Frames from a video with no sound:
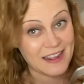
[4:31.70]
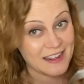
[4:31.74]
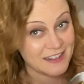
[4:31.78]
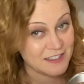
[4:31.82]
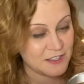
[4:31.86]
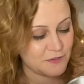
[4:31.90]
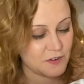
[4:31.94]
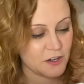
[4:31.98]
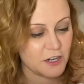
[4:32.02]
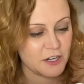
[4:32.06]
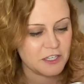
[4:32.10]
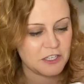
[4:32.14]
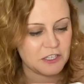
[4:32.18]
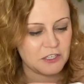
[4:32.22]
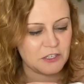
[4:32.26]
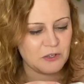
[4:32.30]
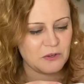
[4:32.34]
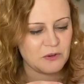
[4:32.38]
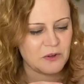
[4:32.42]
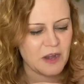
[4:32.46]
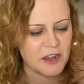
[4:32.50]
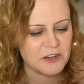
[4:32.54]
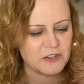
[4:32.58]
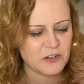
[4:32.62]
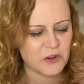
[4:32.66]
That's very
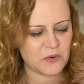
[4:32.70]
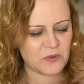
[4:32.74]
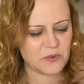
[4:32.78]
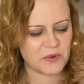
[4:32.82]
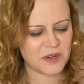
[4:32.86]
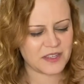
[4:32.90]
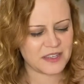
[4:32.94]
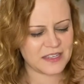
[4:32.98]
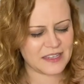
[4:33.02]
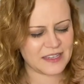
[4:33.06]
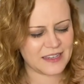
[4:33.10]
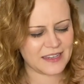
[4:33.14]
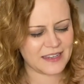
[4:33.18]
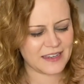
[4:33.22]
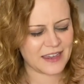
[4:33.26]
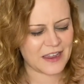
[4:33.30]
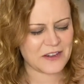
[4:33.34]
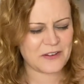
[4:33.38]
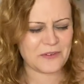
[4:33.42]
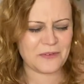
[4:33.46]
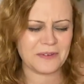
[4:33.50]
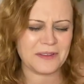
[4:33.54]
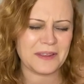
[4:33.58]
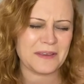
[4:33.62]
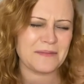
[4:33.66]
cute. I don't
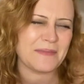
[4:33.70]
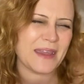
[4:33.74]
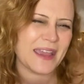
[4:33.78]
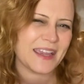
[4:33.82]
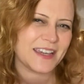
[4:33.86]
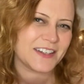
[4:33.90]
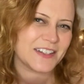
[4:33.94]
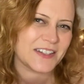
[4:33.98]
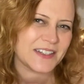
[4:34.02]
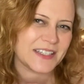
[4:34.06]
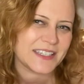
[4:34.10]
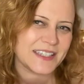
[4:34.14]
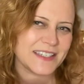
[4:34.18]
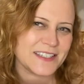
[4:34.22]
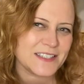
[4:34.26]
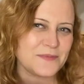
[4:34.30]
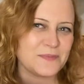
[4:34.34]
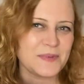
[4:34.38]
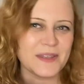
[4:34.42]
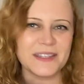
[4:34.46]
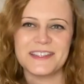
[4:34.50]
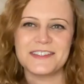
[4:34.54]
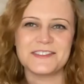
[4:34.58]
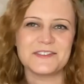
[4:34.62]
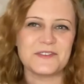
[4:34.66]
really make cookies,
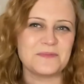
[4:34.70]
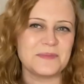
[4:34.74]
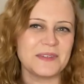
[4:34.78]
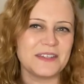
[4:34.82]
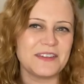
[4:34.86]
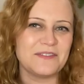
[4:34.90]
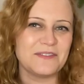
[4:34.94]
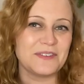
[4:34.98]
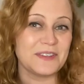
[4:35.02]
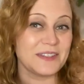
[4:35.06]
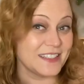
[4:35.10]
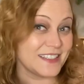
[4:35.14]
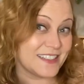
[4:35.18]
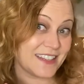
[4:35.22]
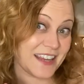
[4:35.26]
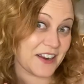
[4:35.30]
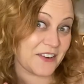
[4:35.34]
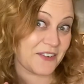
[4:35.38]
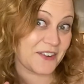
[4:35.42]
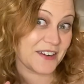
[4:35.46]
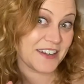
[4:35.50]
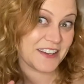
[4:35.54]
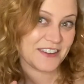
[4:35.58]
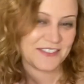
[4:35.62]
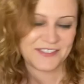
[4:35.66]
but these will be really
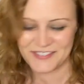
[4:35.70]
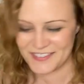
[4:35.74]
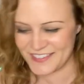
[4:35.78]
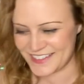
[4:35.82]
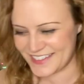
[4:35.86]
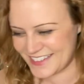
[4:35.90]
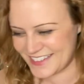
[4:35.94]
decorative.